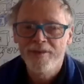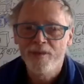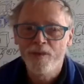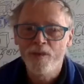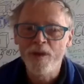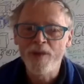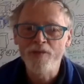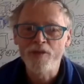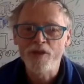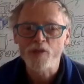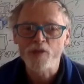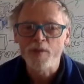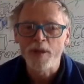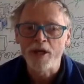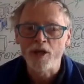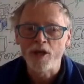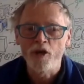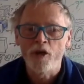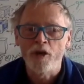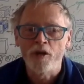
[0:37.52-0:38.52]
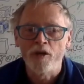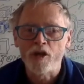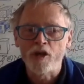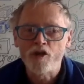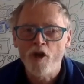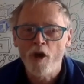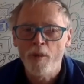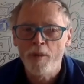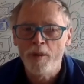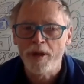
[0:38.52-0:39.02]
we've just been doing the
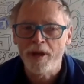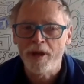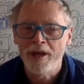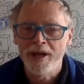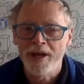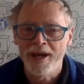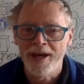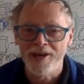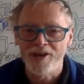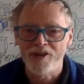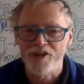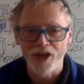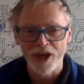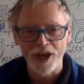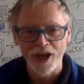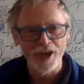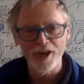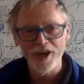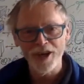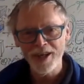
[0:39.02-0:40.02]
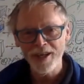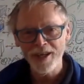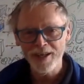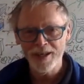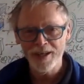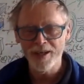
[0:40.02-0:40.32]
topic salinity,